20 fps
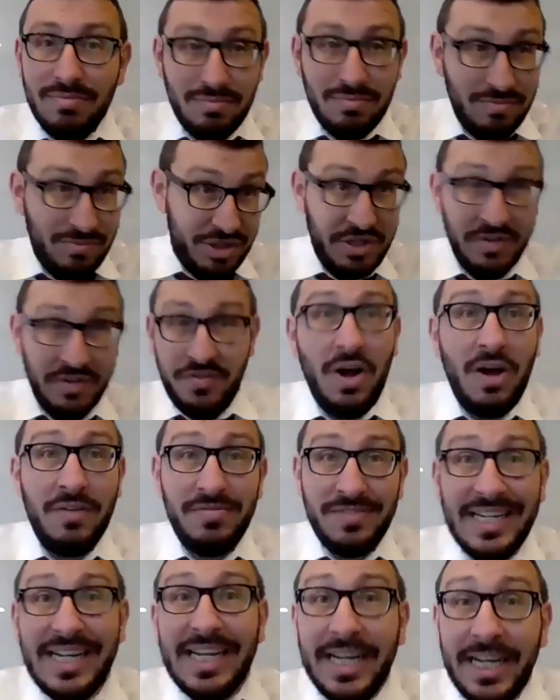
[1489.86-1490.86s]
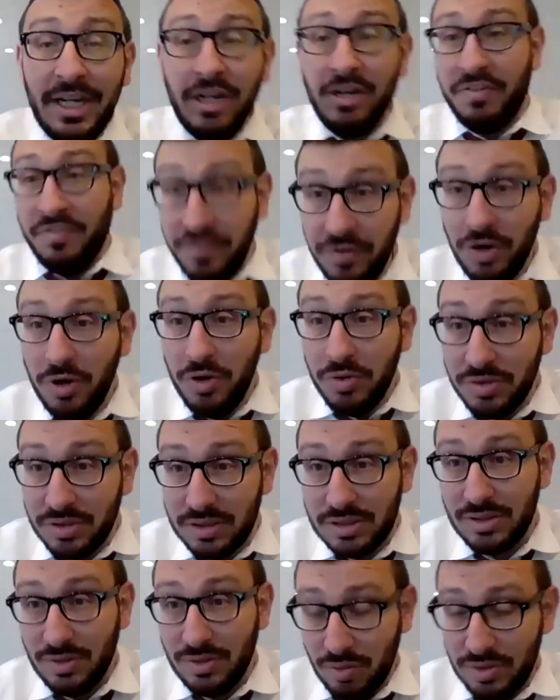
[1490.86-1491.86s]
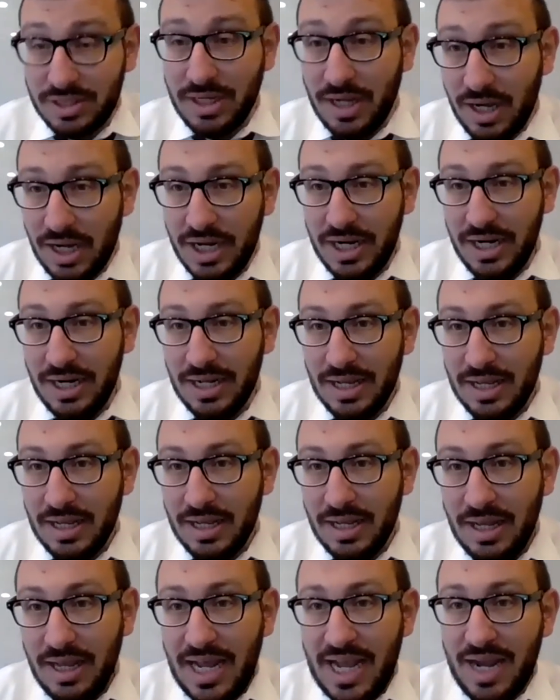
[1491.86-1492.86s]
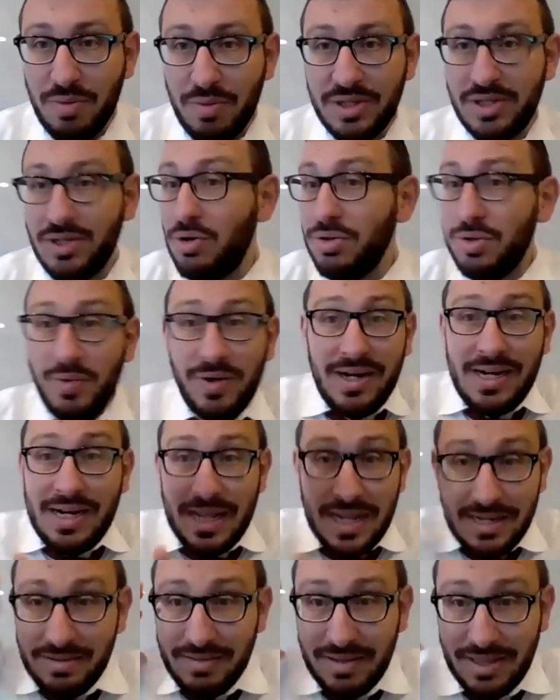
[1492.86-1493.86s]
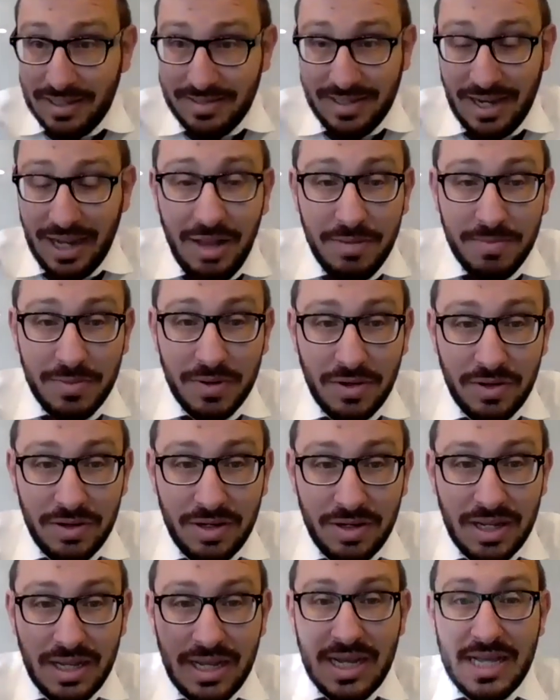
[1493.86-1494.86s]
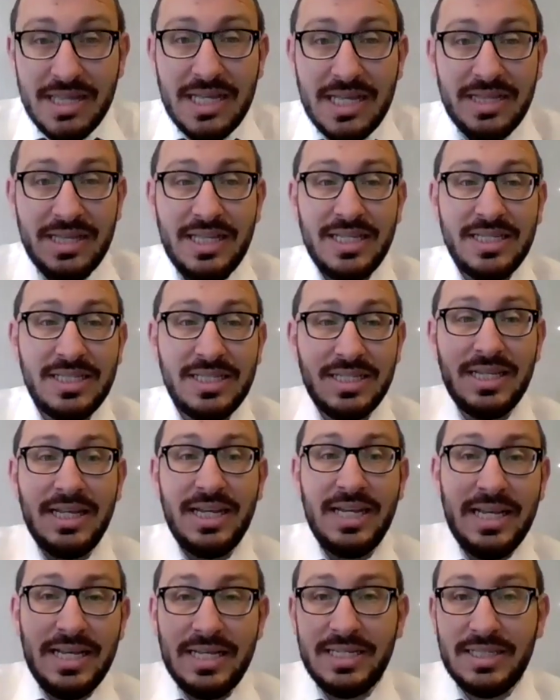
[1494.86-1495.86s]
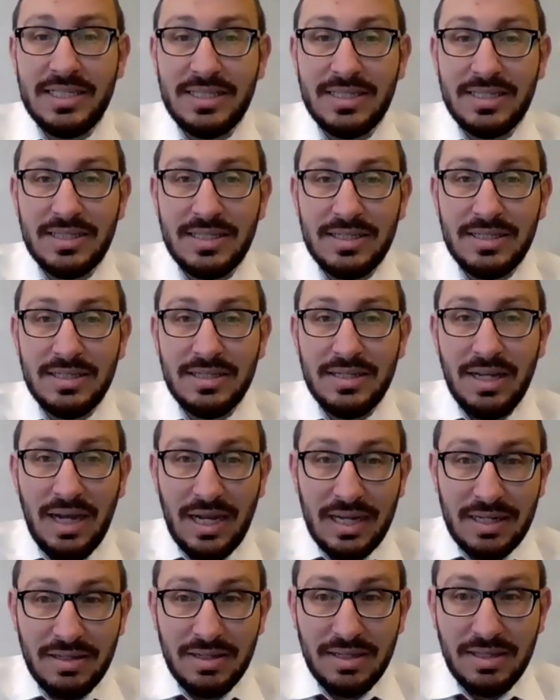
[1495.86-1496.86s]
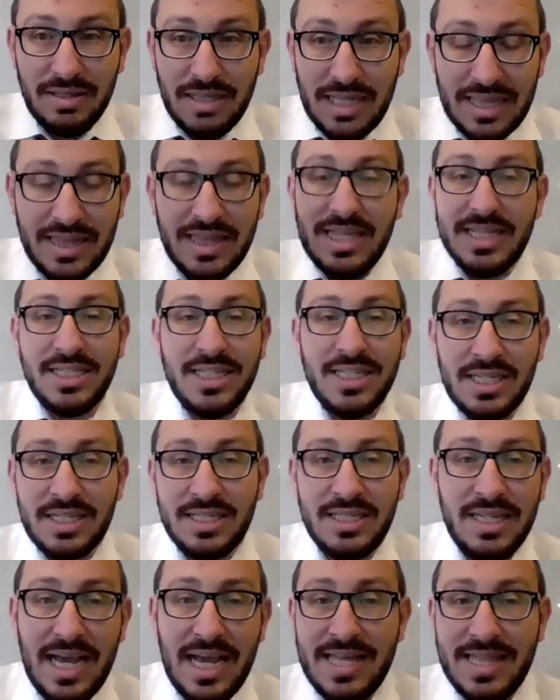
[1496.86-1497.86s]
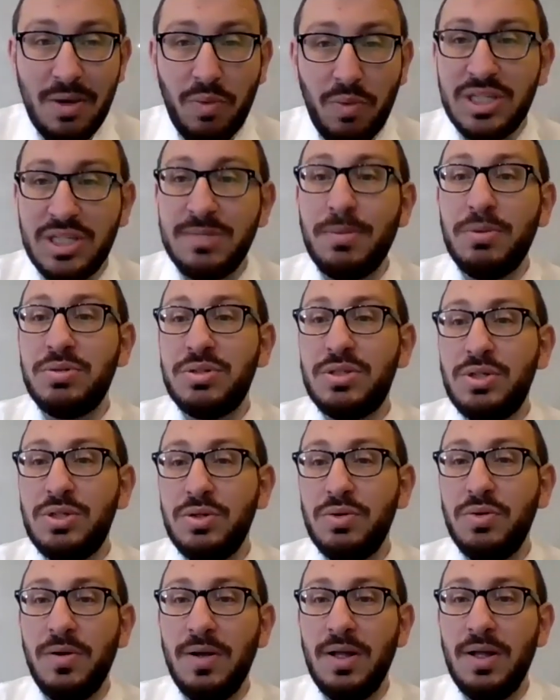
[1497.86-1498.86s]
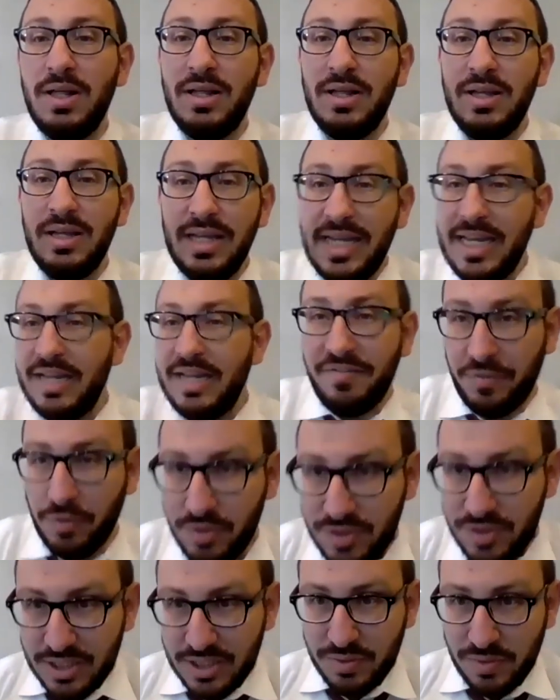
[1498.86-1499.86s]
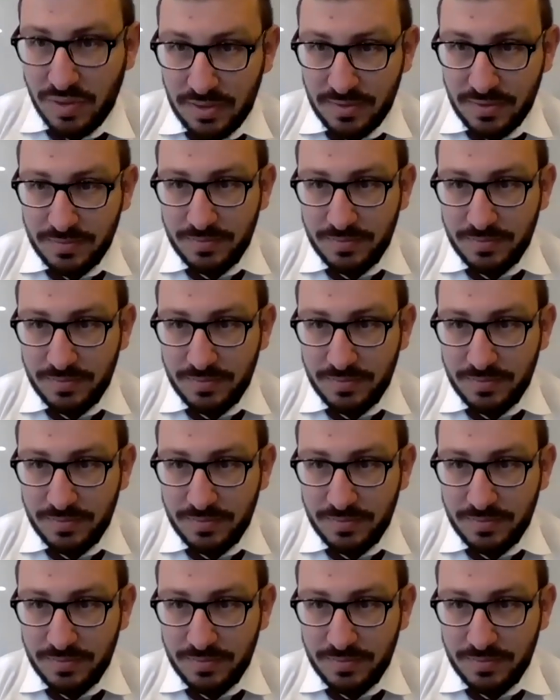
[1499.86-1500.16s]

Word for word: which involved eating your fruit, was done? And we're told already in the Talmud that this is a, that this is a day that we're supposed to eat fruits as well.